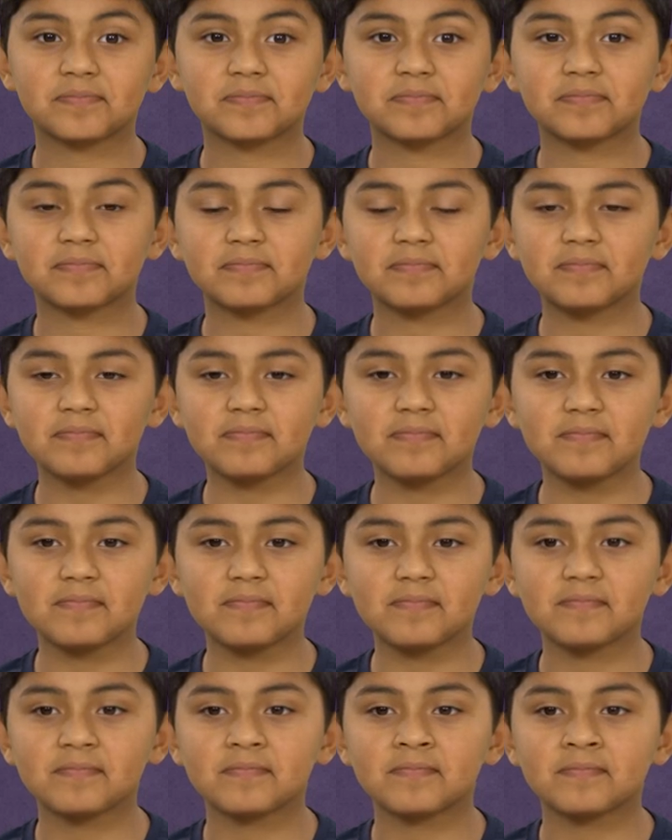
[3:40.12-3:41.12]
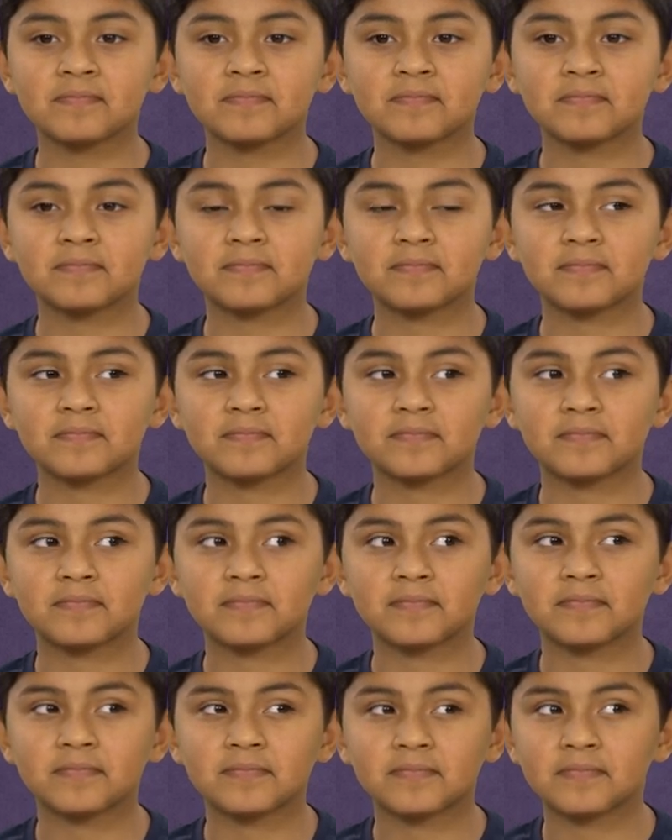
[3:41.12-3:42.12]

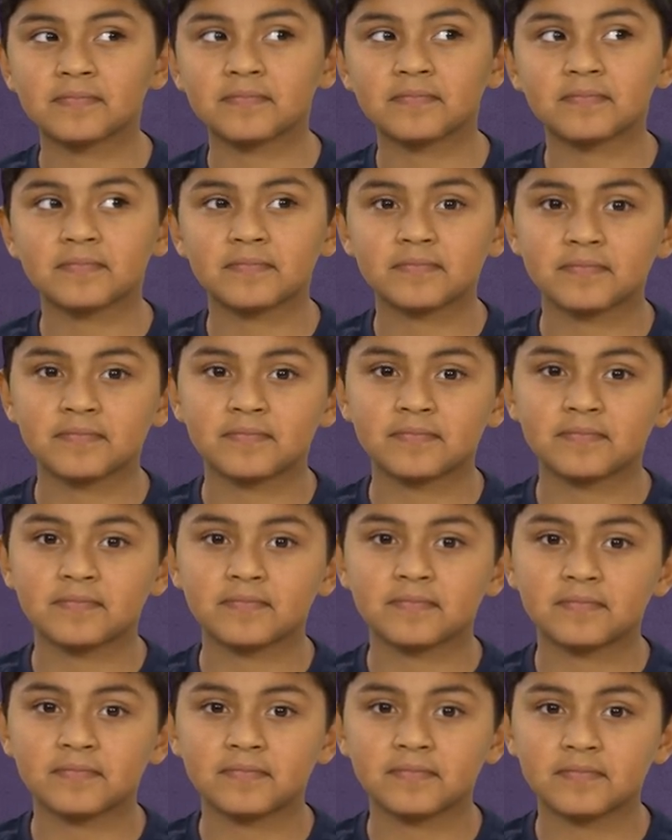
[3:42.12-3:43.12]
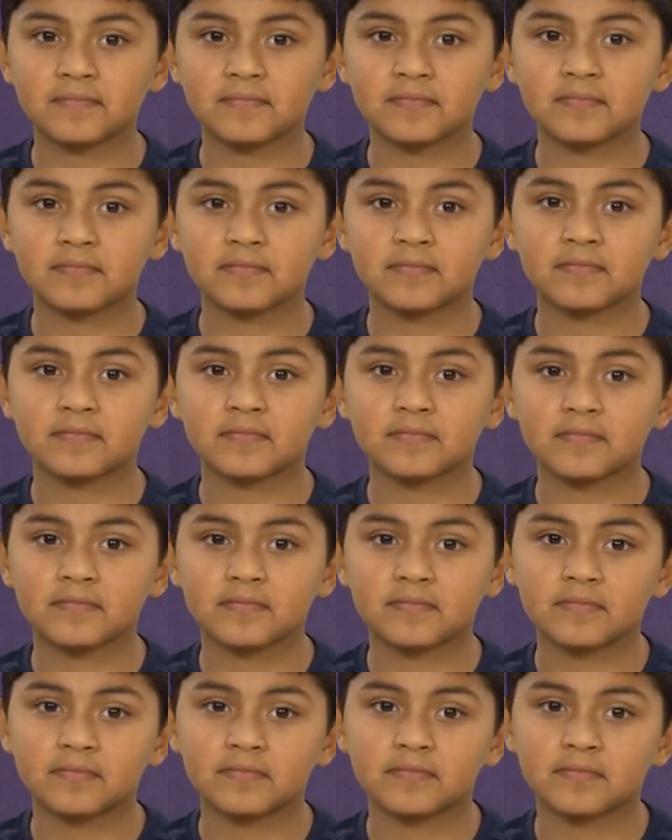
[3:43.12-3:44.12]

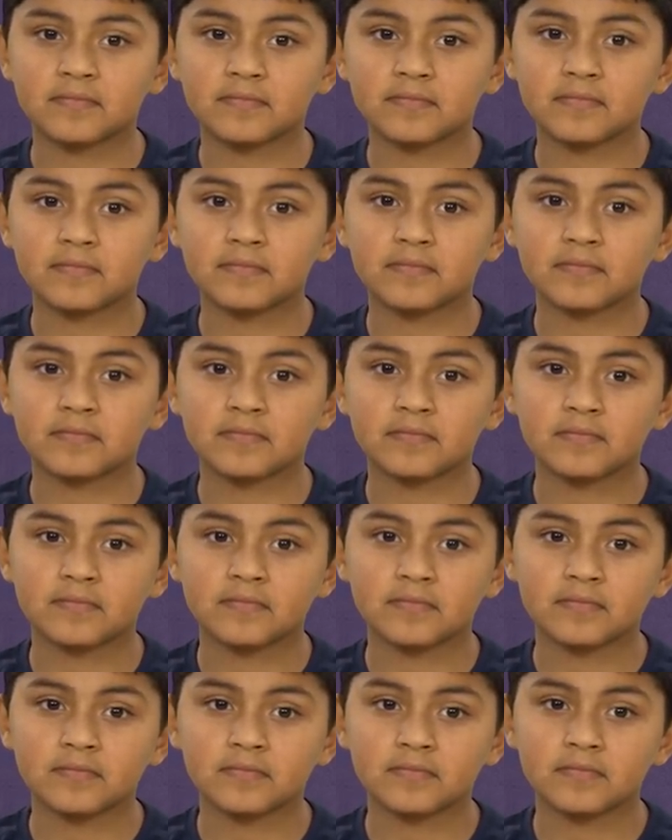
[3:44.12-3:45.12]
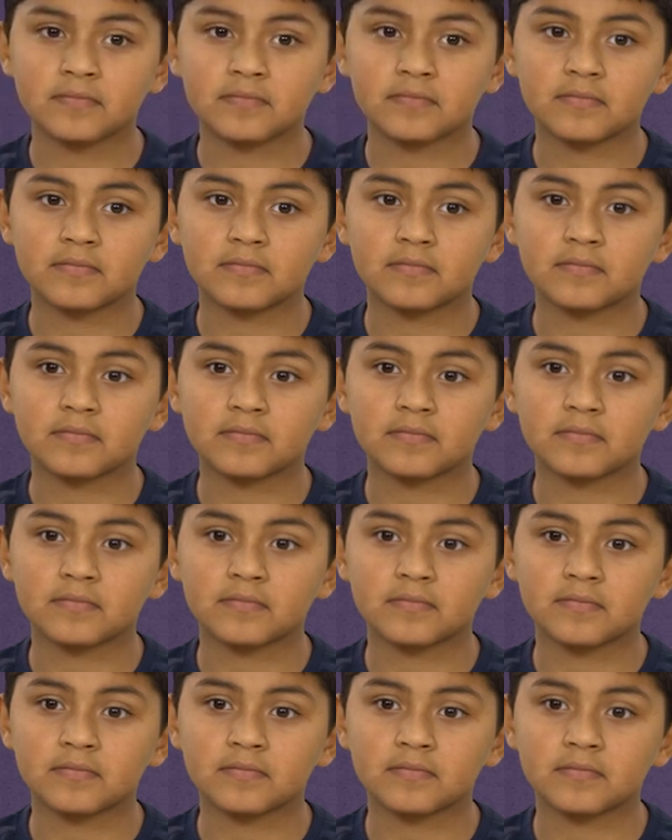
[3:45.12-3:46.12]

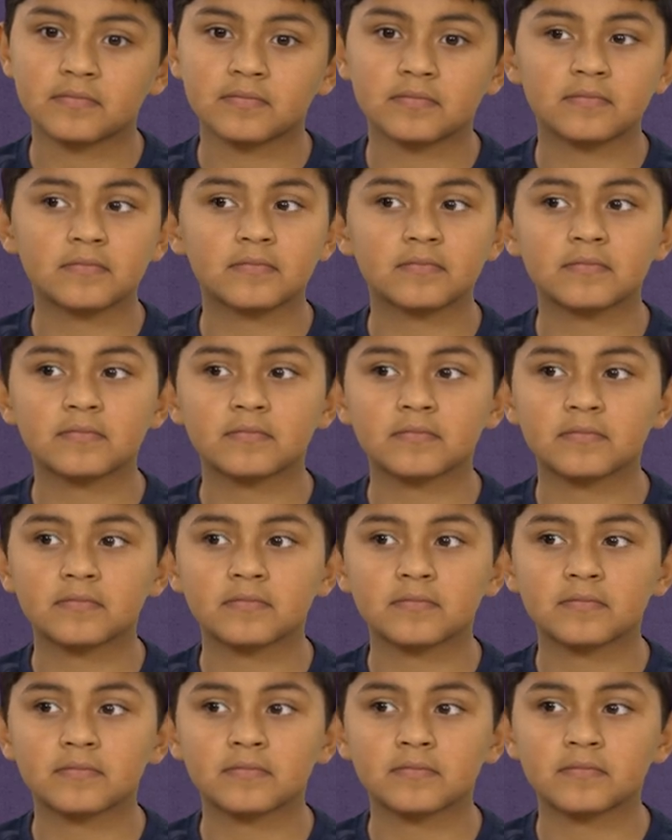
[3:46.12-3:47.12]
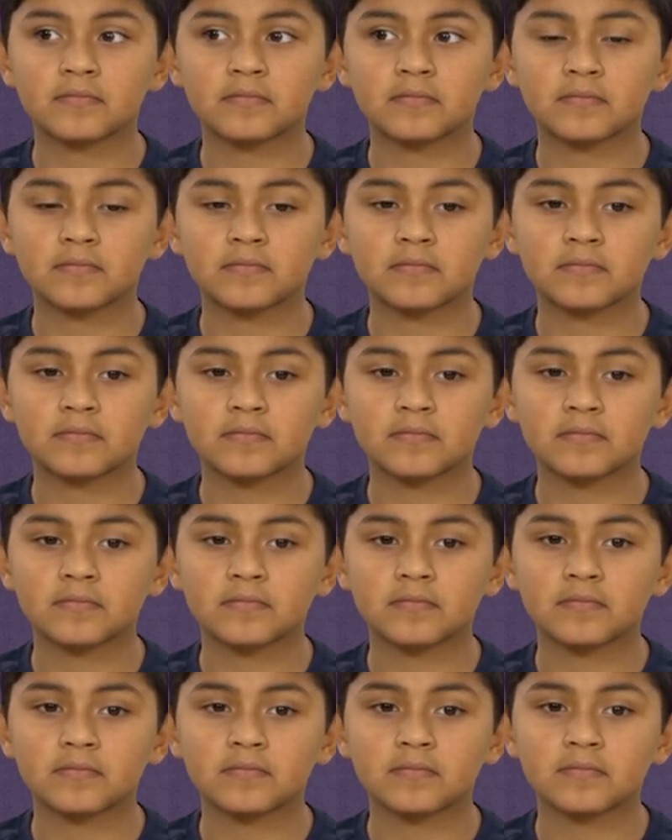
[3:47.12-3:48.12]
(silent)